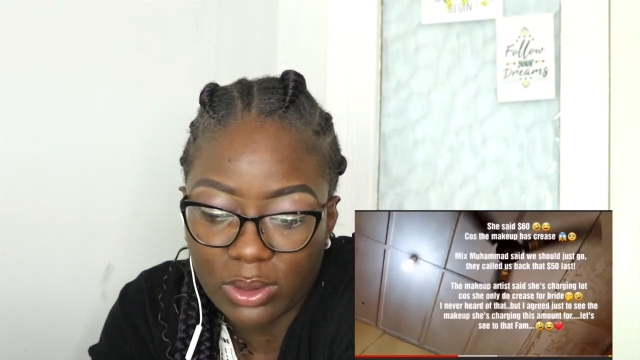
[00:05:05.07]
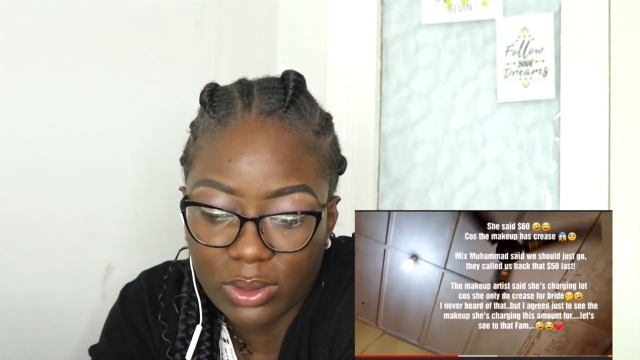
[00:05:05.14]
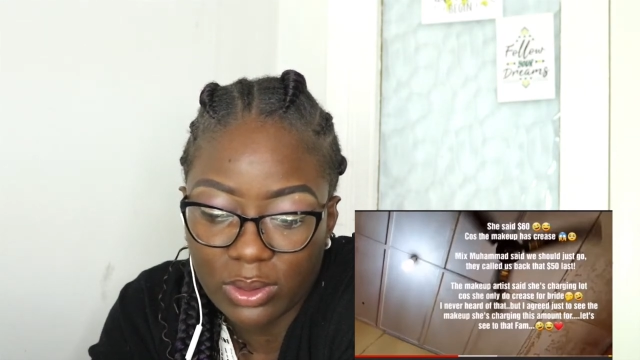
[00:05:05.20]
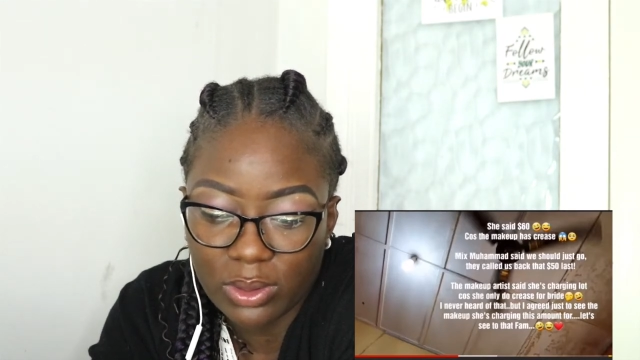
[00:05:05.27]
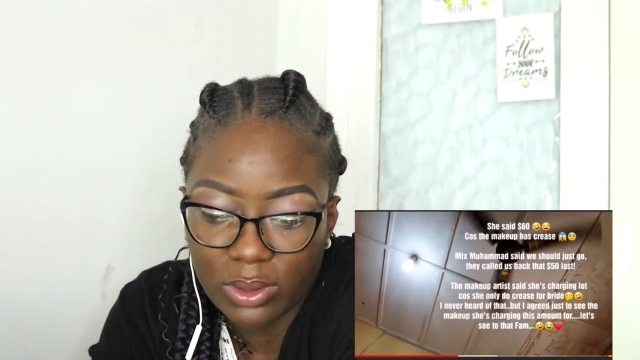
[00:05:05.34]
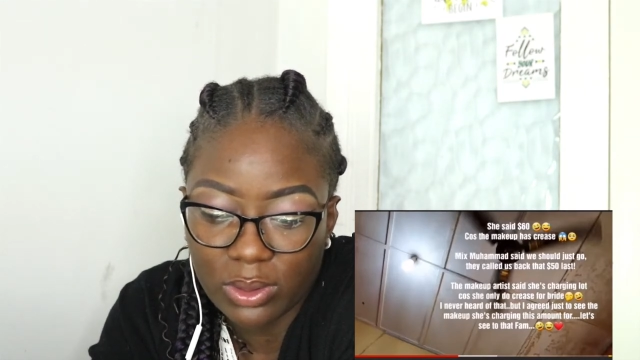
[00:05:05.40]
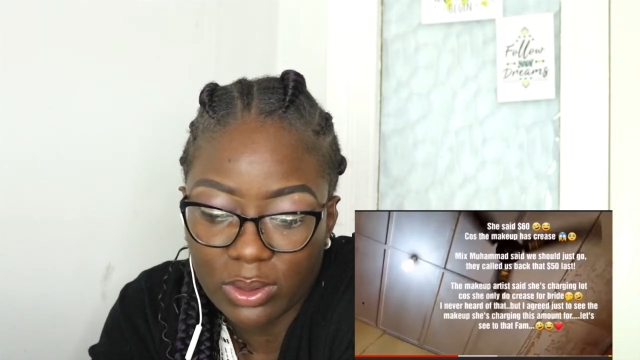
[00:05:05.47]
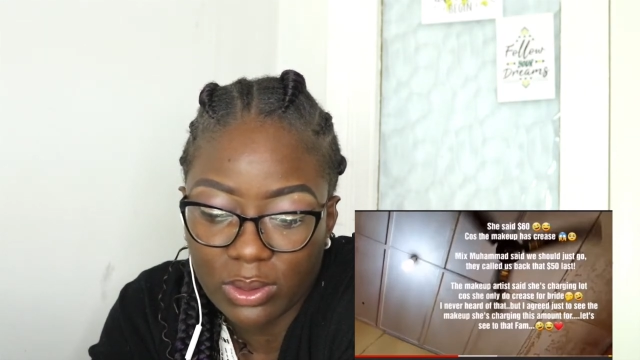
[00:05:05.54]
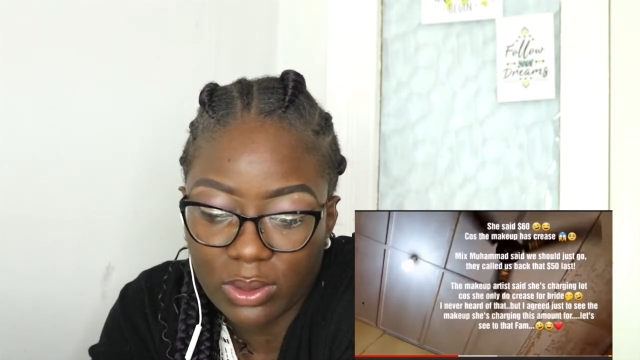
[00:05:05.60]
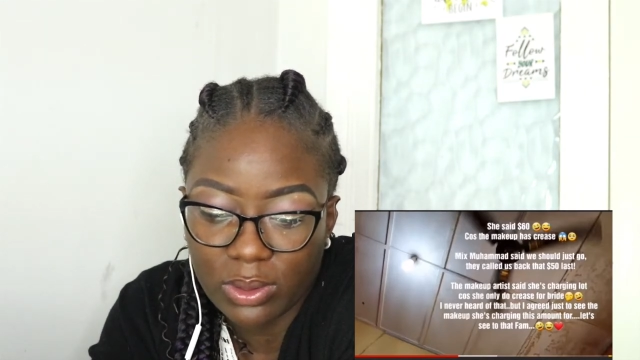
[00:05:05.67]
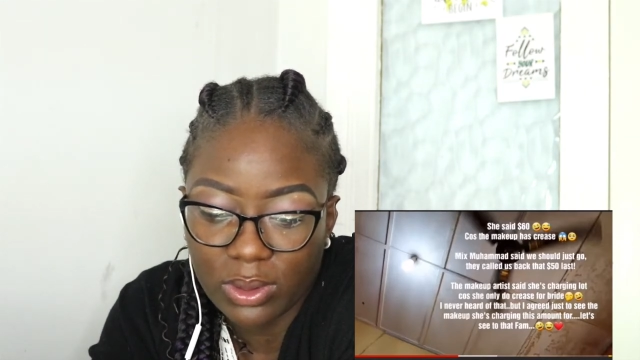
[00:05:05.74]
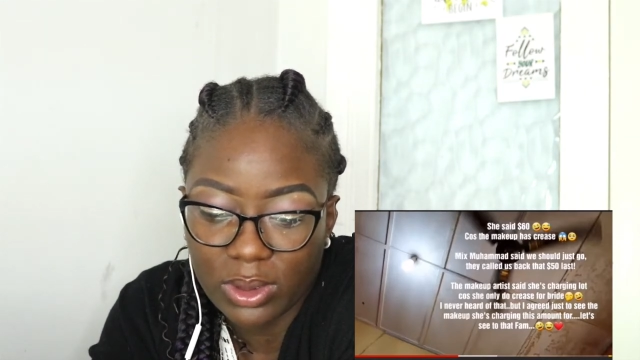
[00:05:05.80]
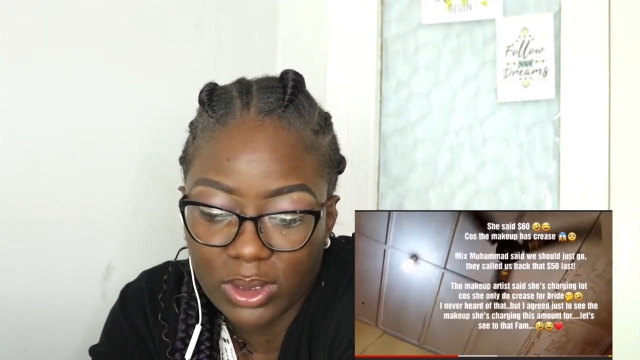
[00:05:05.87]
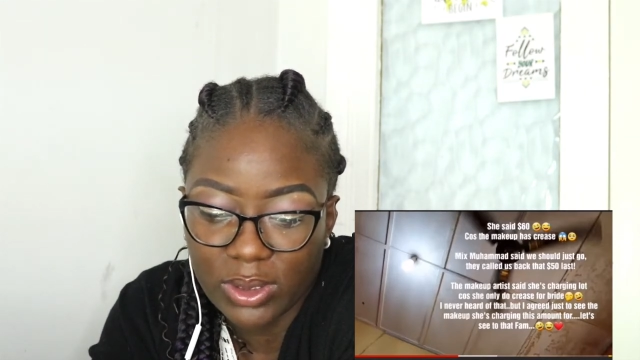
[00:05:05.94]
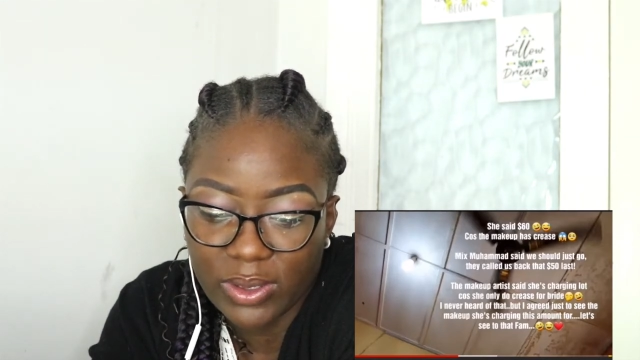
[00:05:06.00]
do
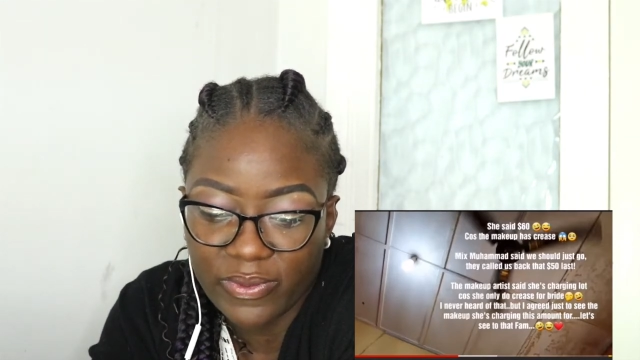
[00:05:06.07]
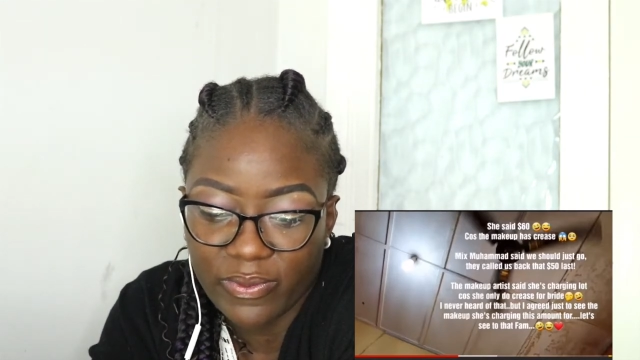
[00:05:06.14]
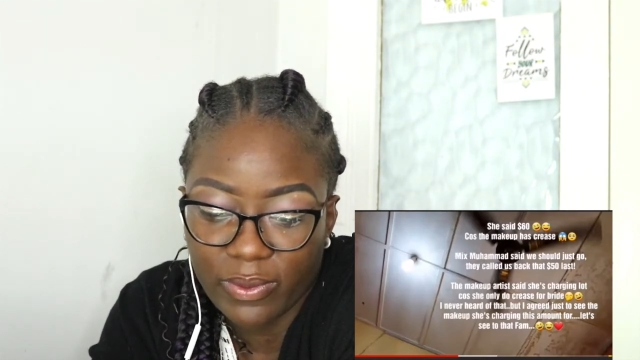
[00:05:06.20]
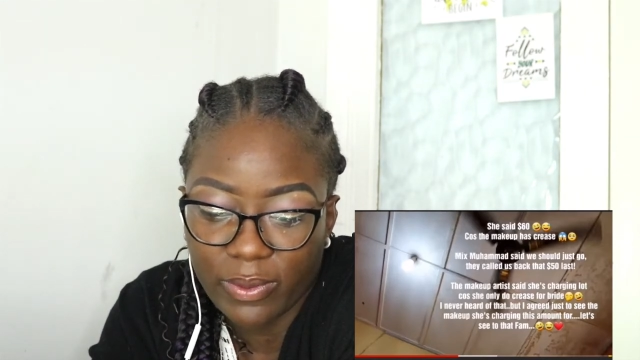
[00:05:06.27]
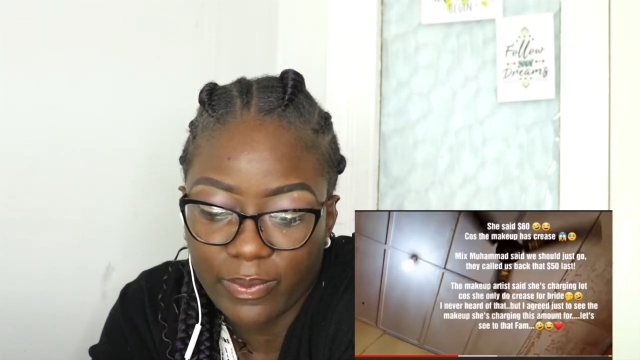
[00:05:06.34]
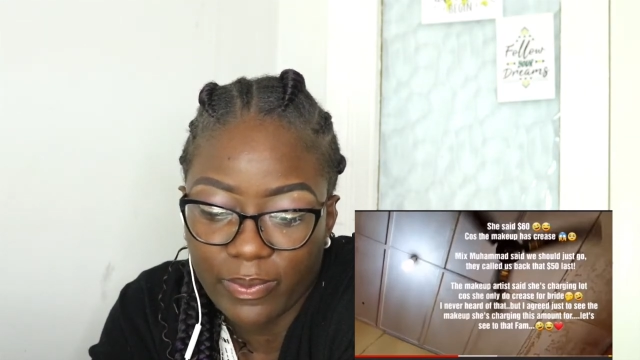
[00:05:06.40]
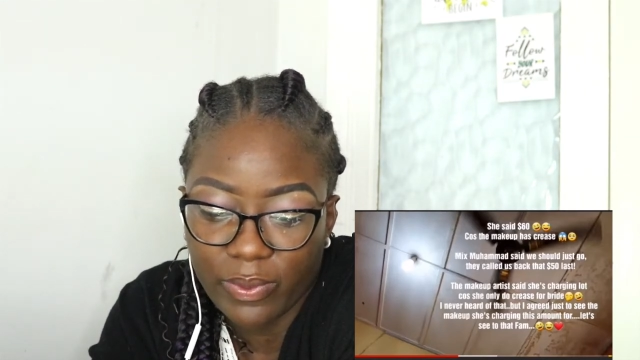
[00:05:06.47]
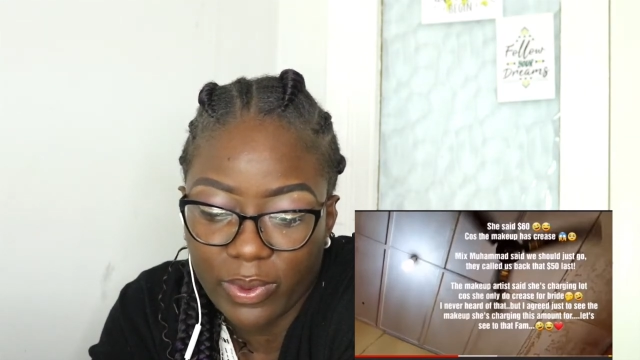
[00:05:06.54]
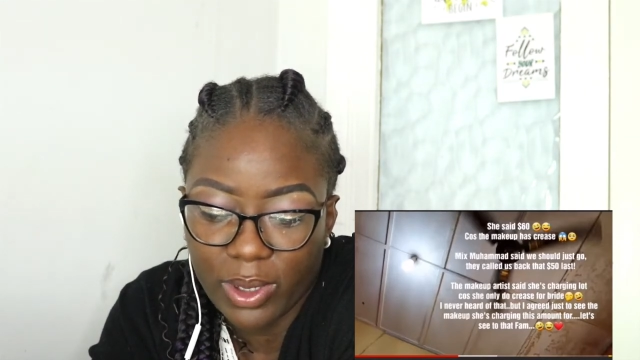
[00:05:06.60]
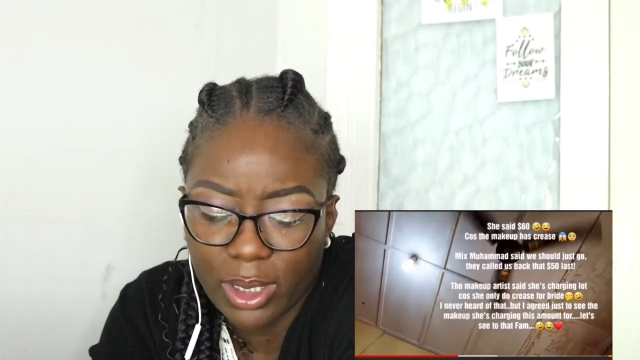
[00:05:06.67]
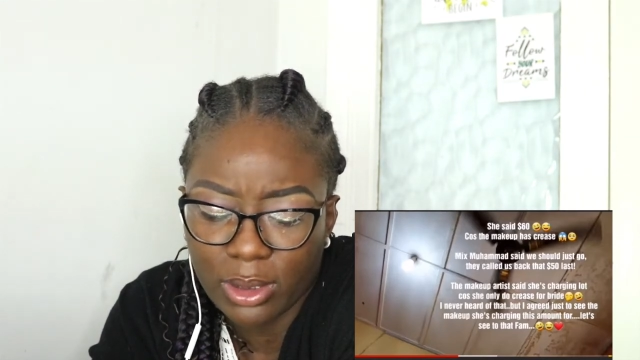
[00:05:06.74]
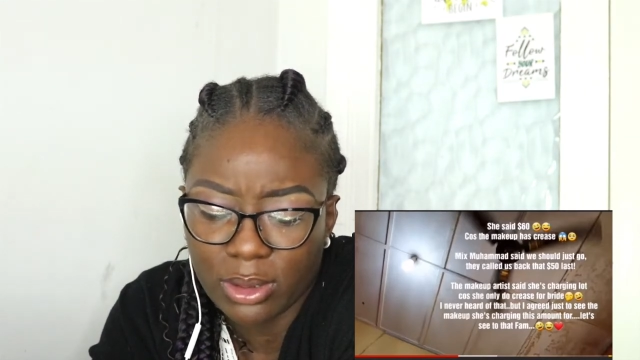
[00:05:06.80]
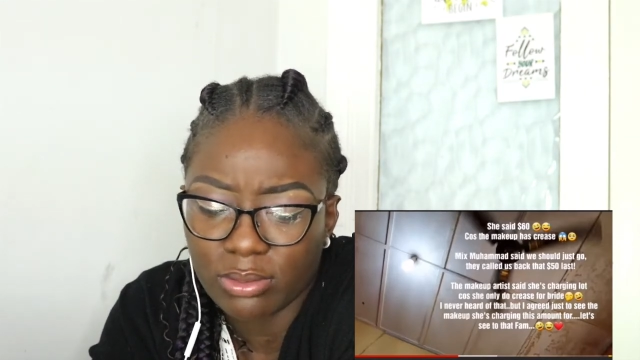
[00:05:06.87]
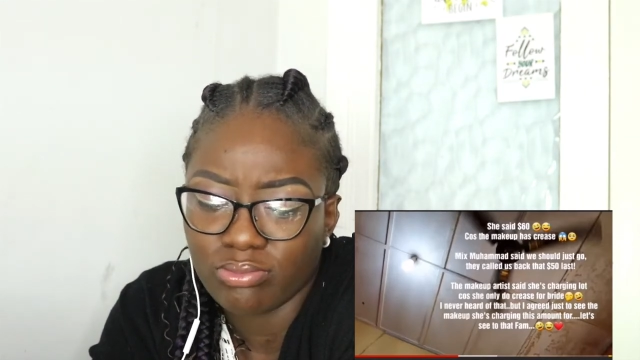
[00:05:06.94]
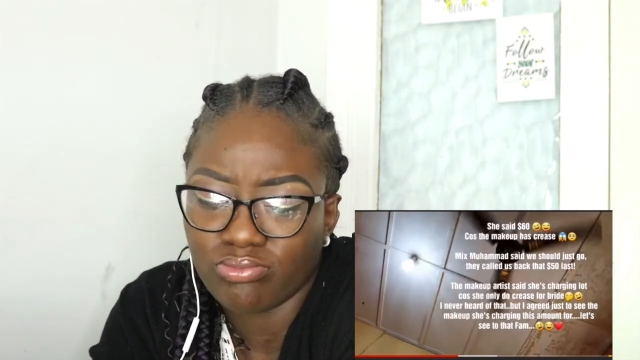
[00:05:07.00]
Chris for a
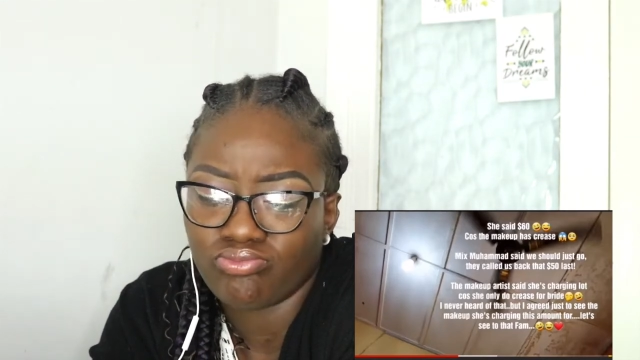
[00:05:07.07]
bride.